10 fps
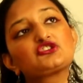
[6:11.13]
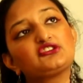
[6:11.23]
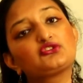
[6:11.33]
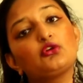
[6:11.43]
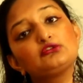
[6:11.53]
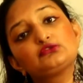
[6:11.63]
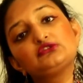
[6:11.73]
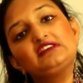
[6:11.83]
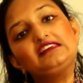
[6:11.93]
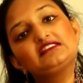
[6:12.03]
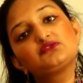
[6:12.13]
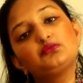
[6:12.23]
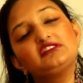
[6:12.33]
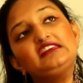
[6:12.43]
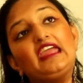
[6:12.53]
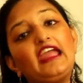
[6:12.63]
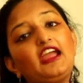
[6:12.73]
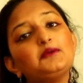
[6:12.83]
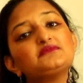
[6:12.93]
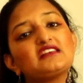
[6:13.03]
this nakshatra also deals
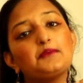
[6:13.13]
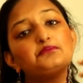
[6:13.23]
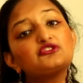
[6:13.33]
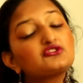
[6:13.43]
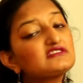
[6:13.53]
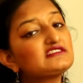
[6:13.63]
with the aims,